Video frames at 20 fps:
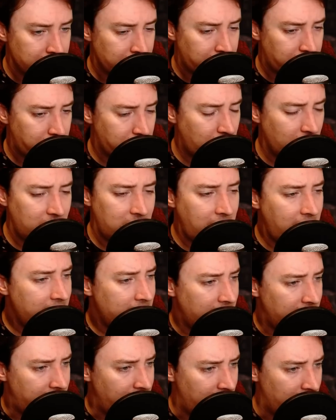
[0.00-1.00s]
But
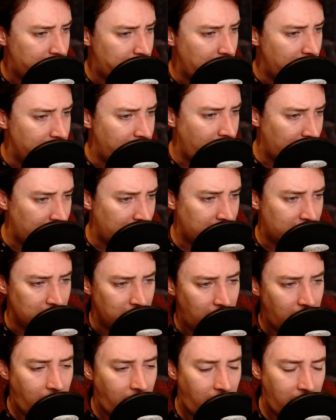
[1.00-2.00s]
lately there has been very little.
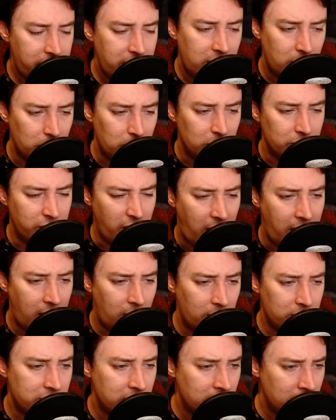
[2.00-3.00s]
I think it will die
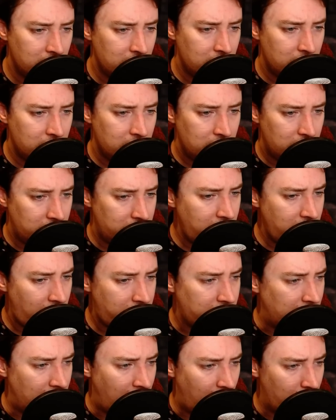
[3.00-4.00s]
out. There's
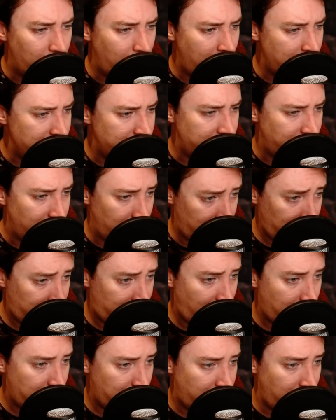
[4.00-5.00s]
nothing in our registers
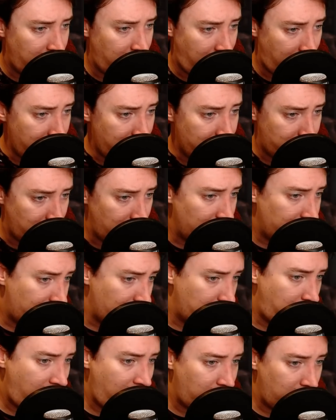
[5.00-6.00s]
except the entry of the
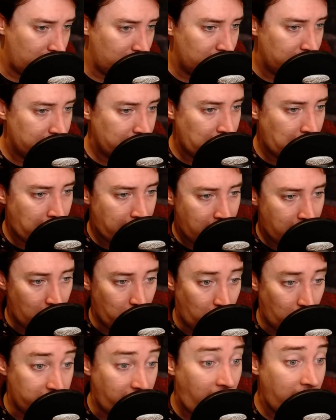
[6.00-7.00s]
burial, and
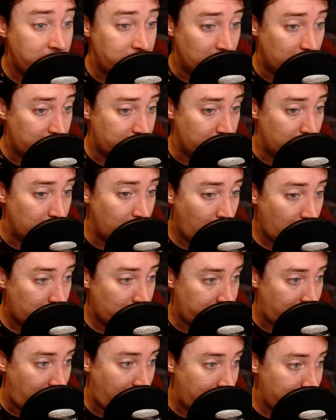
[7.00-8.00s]
what I took for a long
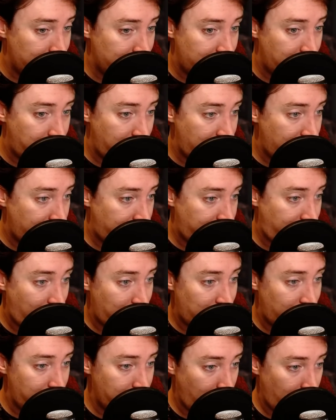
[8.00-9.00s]
time to be the
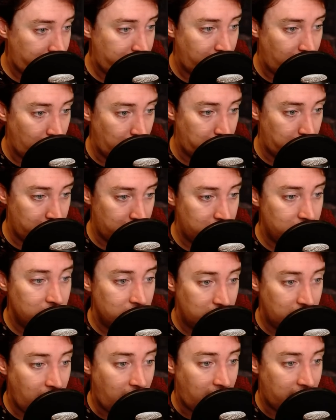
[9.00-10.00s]
family motto, but at
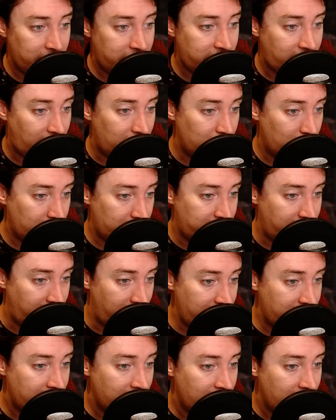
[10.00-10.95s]
last I looked at it.